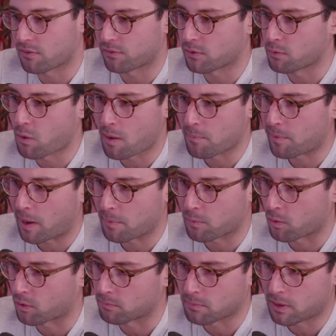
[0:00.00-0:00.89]
And if you want
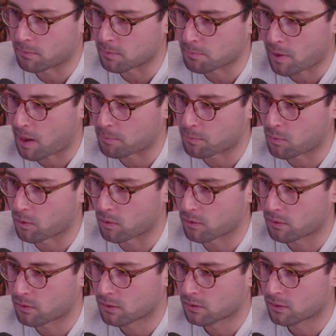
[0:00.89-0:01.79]
popcorn, maybe
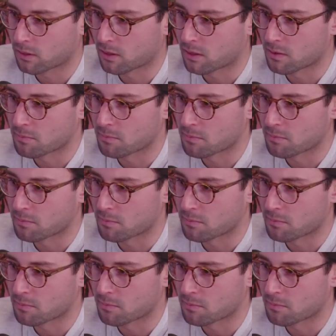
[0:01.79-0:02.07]
popcorn.